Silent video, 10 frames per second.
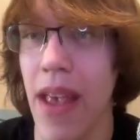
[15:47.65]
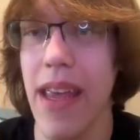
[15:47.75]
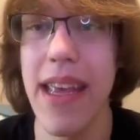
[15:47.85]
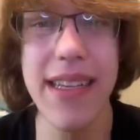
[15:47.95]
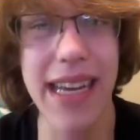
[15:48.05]

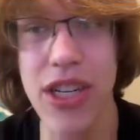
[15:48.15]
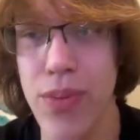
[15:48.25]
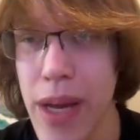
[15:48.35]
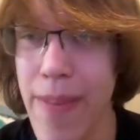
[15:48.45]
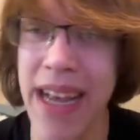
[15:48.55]
He is
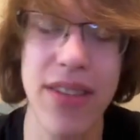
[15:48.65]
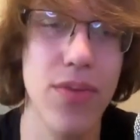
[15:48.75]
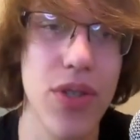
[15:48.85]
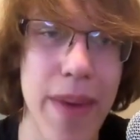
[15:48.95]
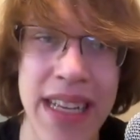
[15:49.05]
HP based,
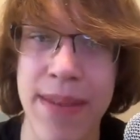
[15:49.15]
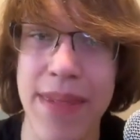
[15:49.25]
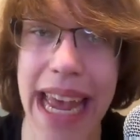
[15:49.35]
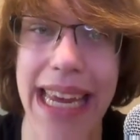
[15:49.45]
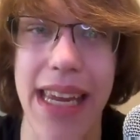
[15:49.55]
which makes him
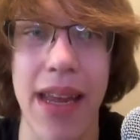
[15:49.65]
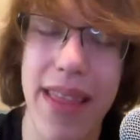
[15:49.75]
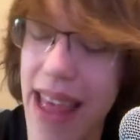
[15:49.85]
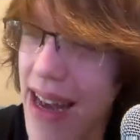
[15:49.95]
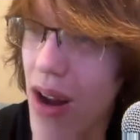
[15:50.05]
tanky.
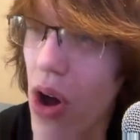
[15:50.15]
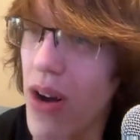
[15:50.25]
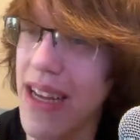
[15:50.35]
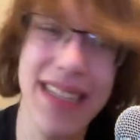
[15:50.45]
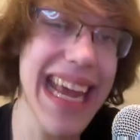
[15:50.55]
Then
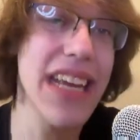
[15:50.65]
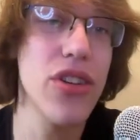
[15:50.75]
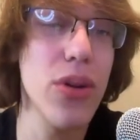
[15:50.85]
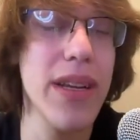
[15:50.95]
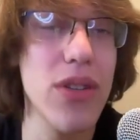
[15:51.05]
on his
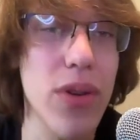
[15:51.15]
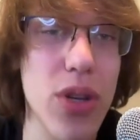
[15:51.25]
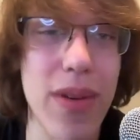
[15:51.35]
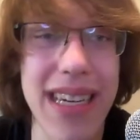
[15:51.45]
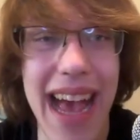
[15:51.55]
A2, he's going
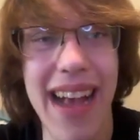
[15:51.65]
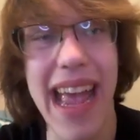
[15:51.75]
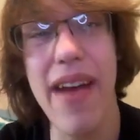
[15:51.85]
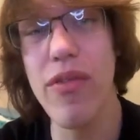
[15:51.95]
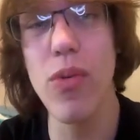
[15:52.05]
to attack
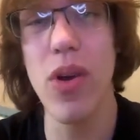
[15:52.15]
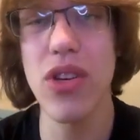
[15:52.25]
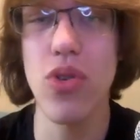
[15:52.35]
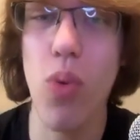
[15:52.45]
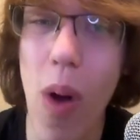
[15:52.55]

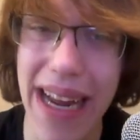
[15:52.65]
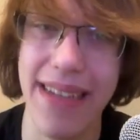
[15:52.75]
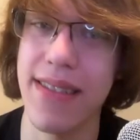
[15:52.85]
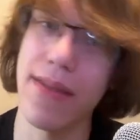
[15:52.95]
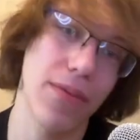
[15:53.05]
everyone
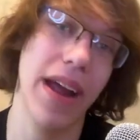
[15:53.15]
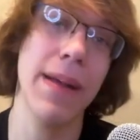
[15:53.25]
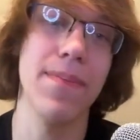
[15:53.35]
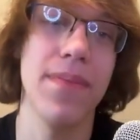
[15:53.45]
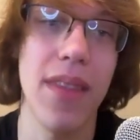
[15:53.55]
twice, right?